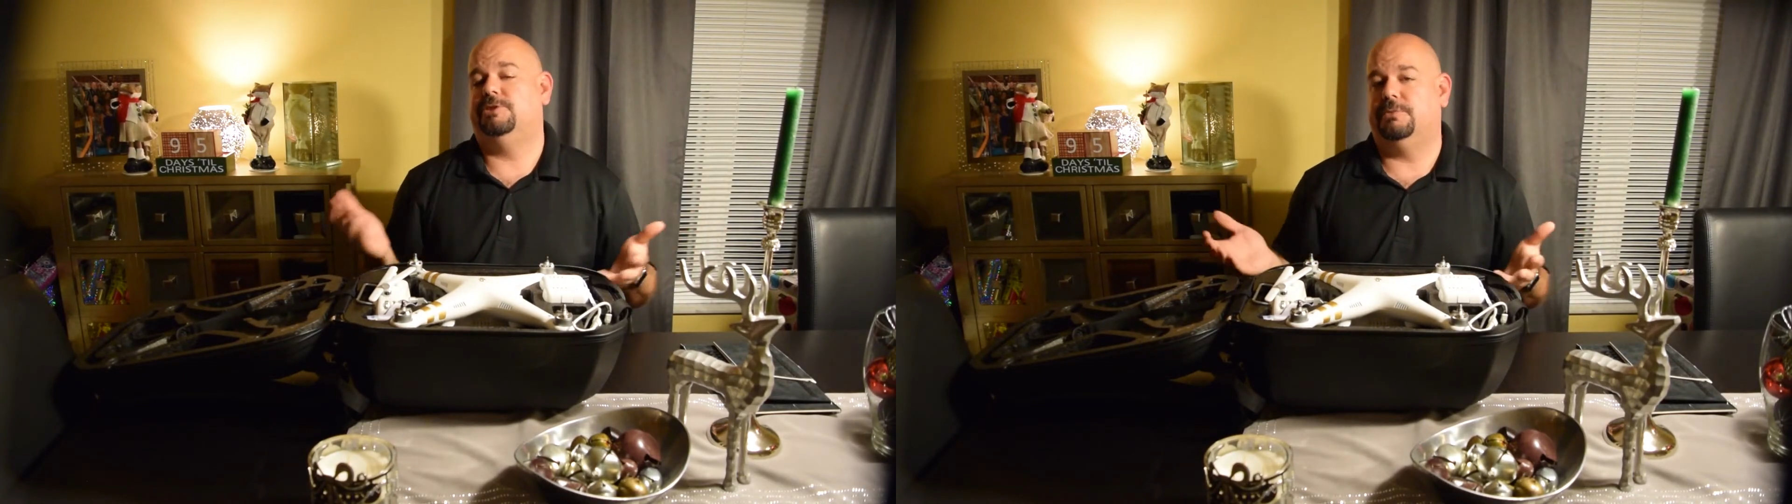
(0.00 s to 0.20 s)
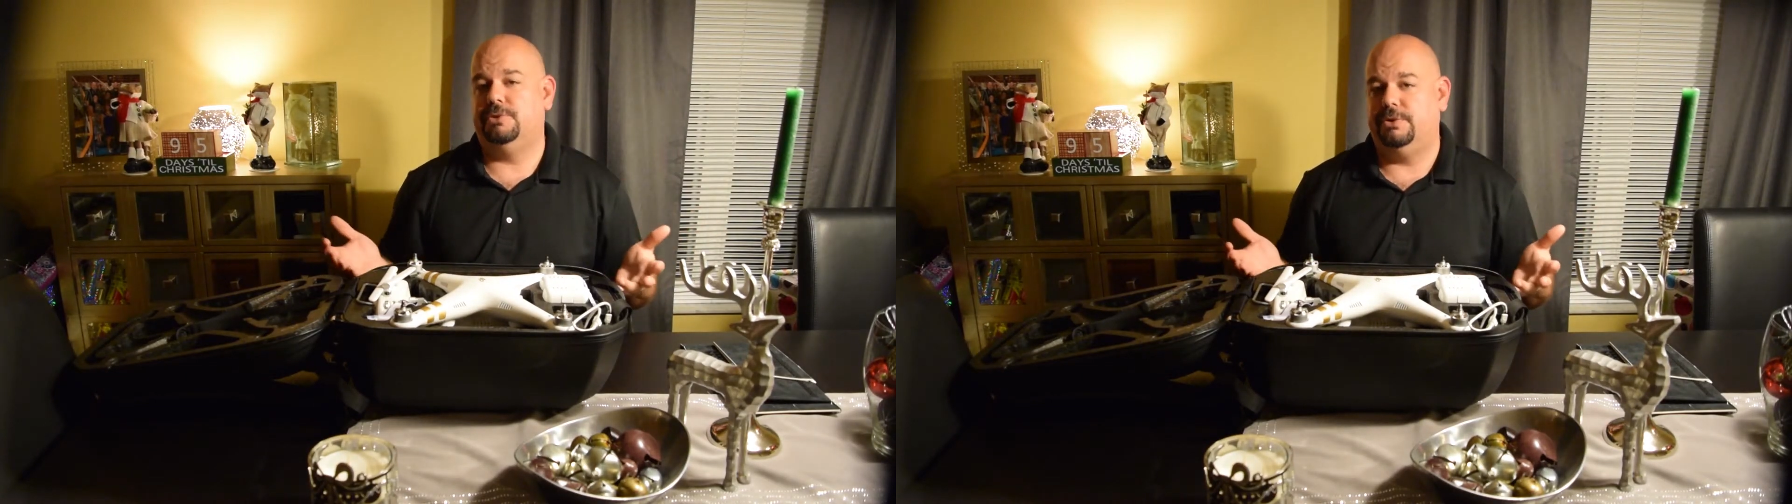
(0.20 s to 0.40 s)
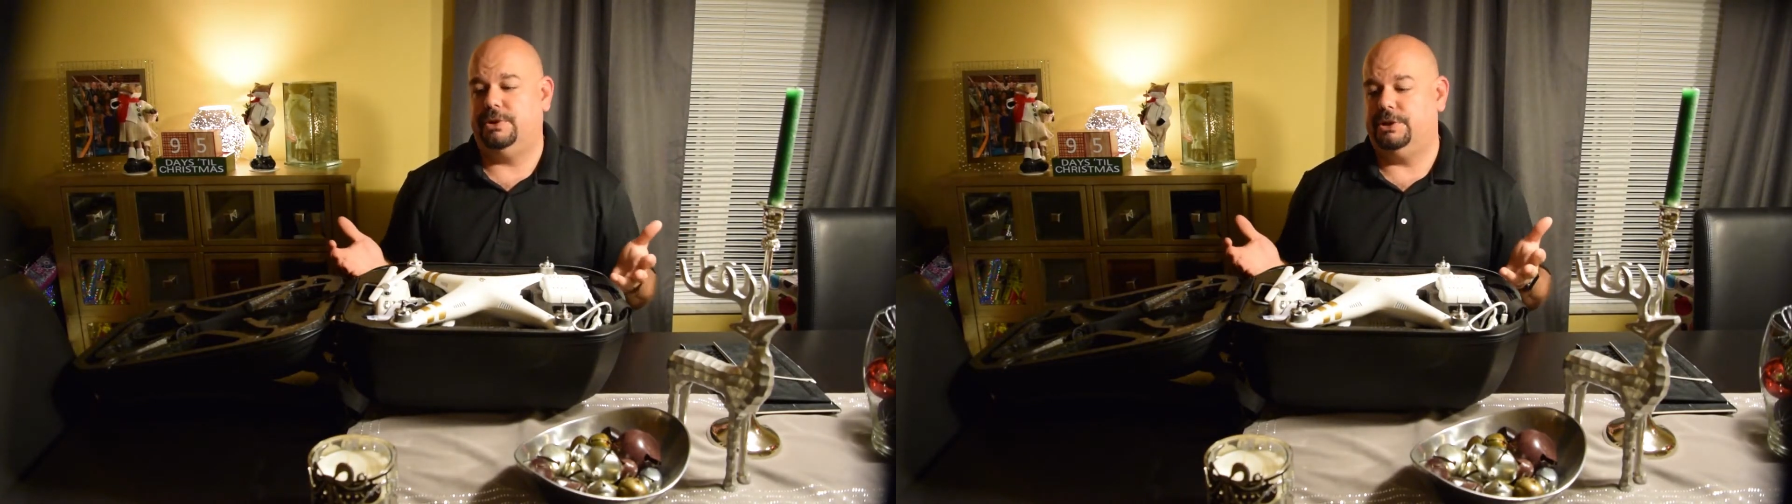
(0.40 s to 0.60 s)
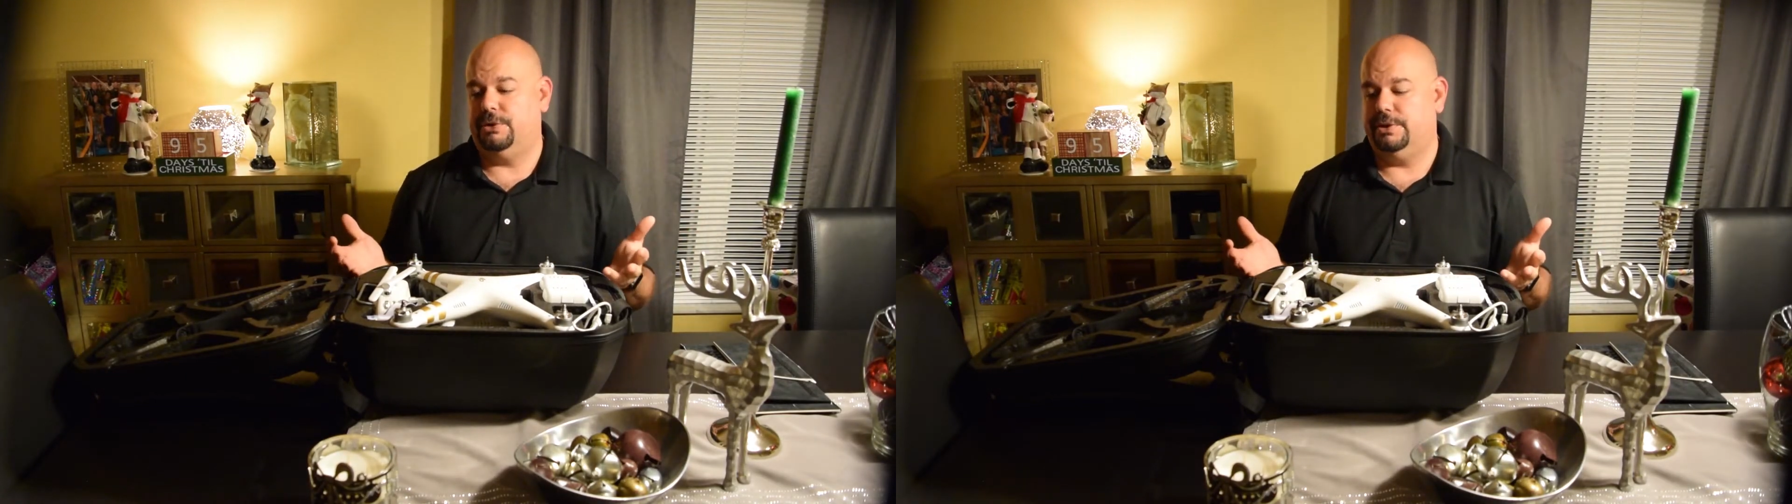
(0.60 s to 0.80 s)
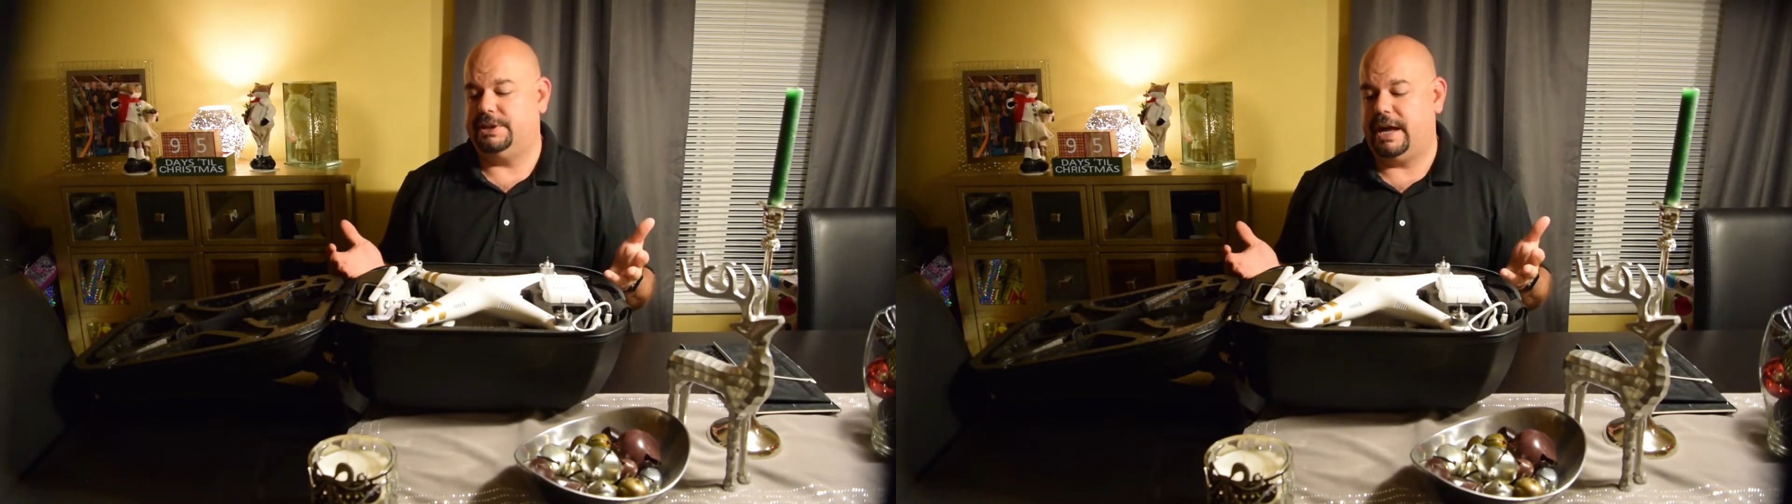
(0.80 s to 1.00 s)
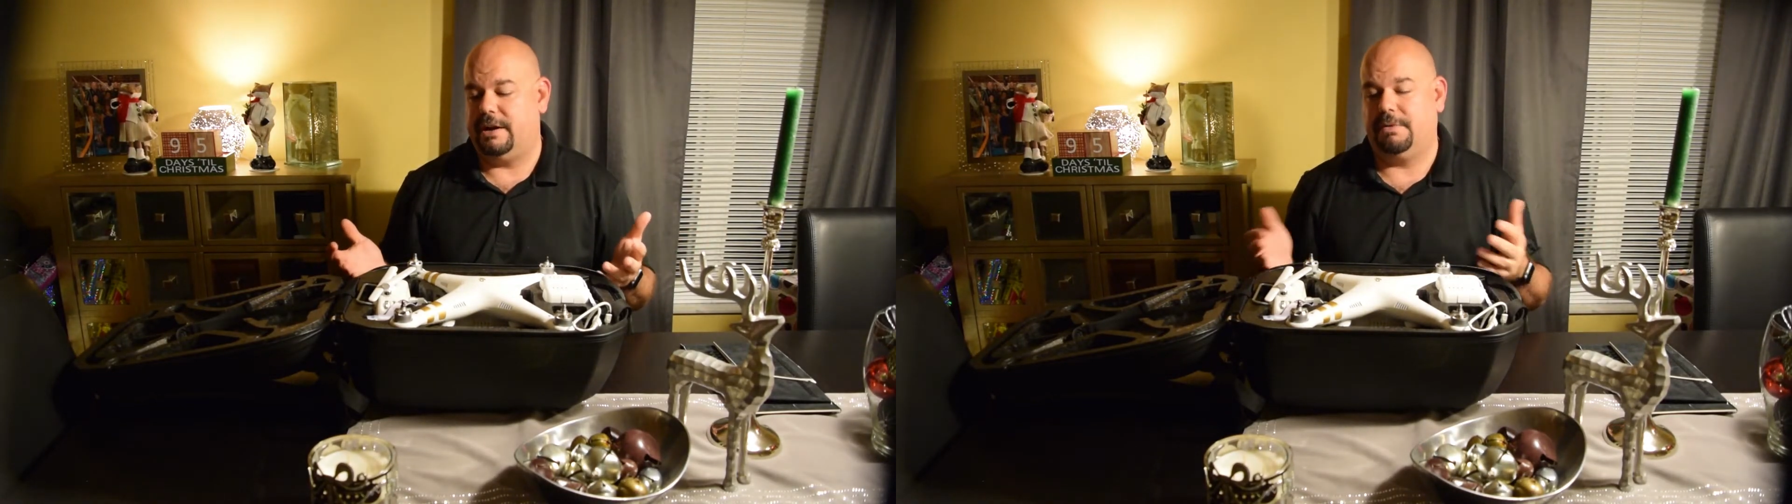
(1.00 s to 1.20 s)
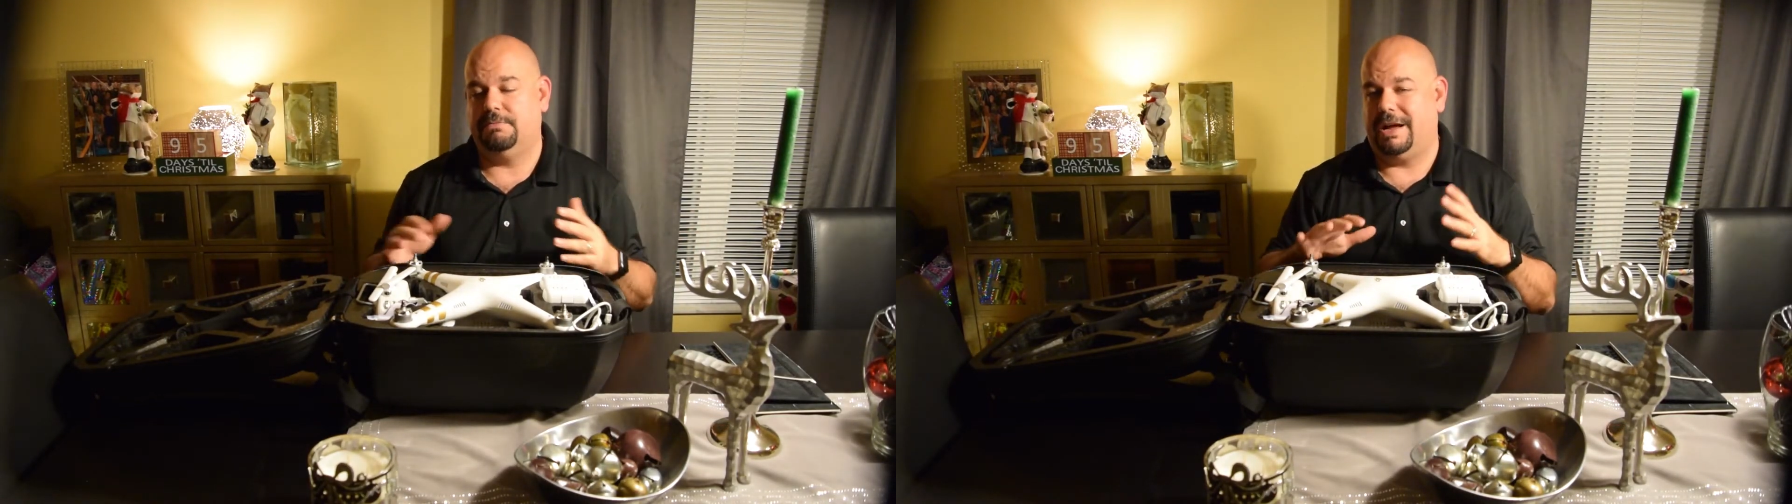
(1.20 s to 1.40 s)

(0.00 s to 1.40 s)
someone who has had one,